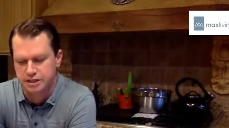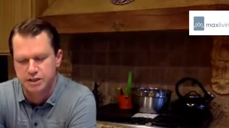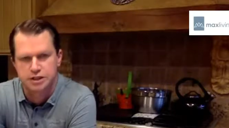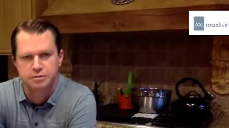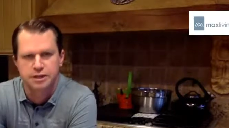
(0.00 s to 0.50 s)
This
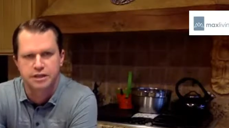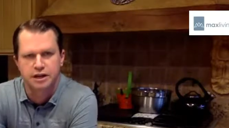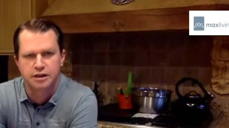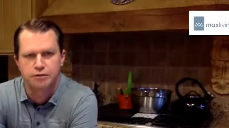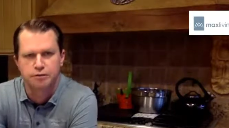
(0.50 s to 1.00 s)
should be
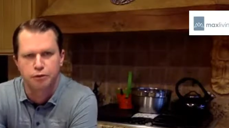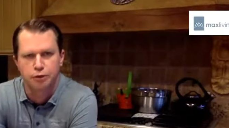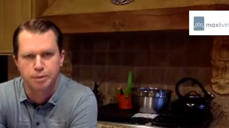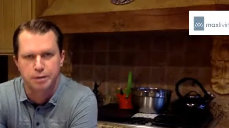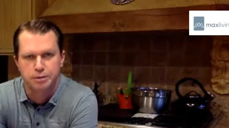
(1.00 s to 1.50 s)
done
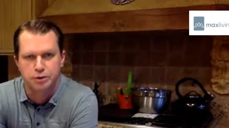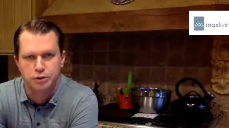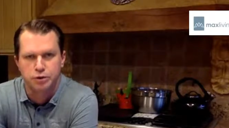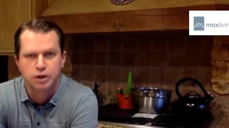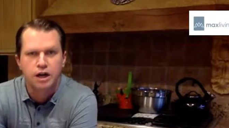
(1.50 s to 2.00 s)
for people who